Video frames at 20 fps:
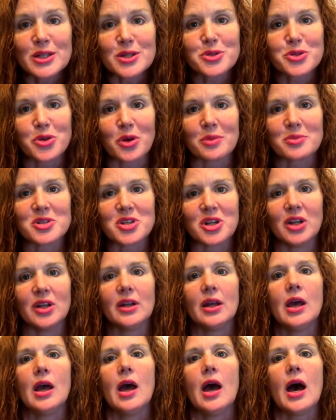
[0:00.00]
description
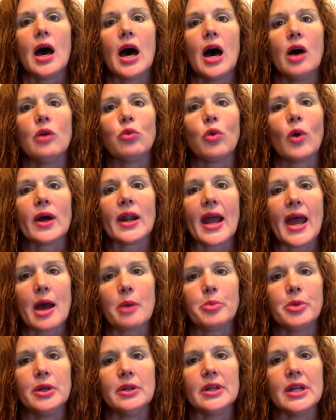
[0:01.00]
of what
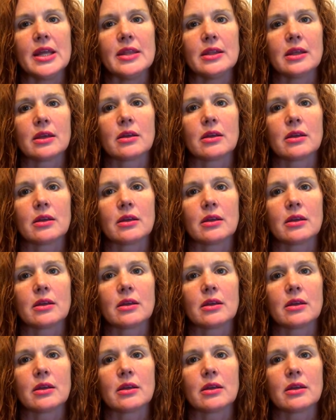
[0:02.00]
happened in the